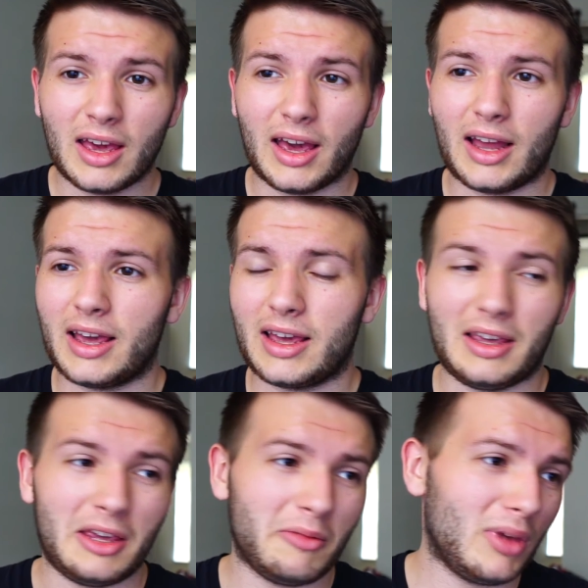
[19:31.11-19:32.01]
and I
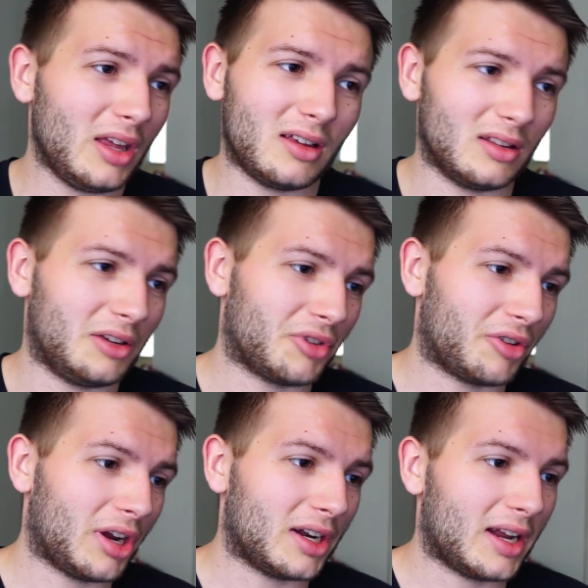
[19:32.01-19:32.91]
immediately
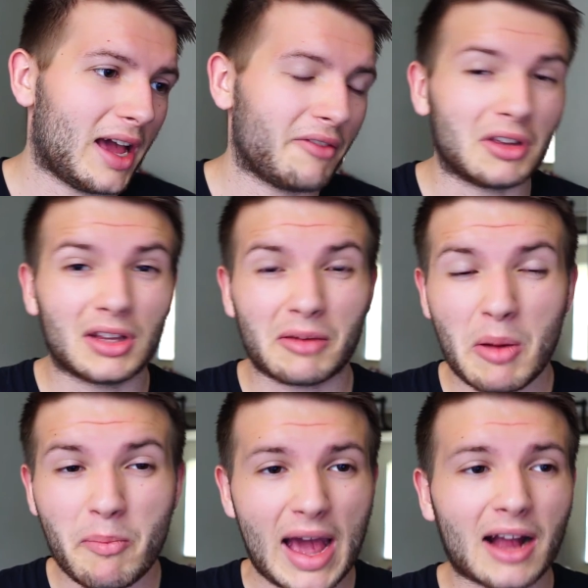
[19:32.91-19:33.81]
regretted having, like,
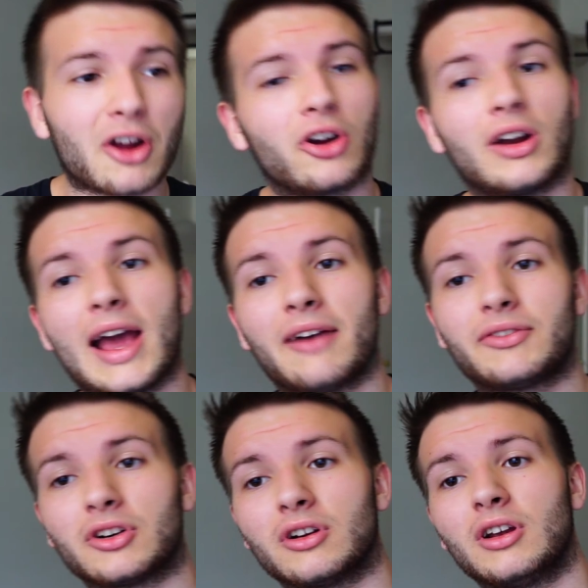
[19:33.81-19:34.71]
my back hurt
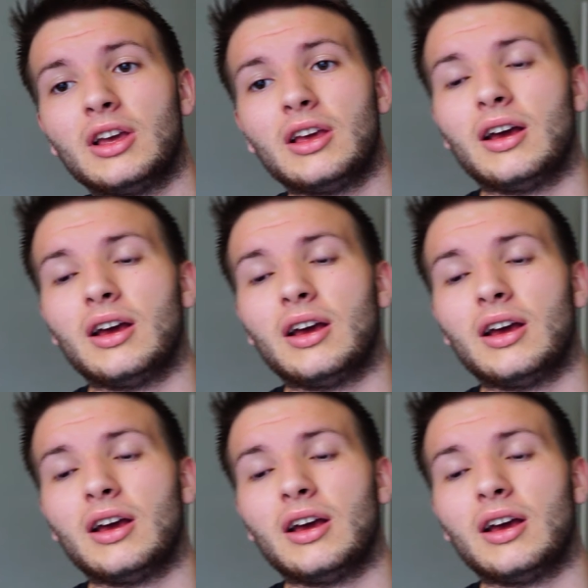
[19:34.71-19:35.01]
after